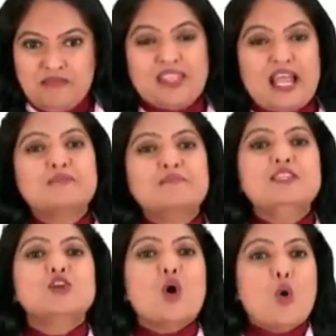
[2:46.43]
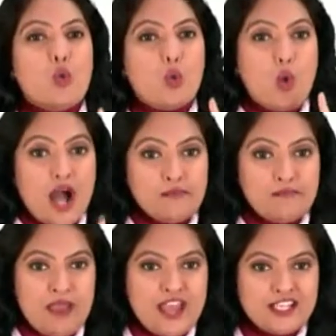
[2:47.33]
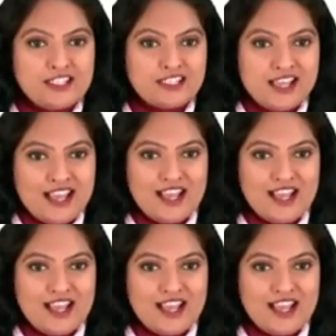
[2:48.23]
That means one parent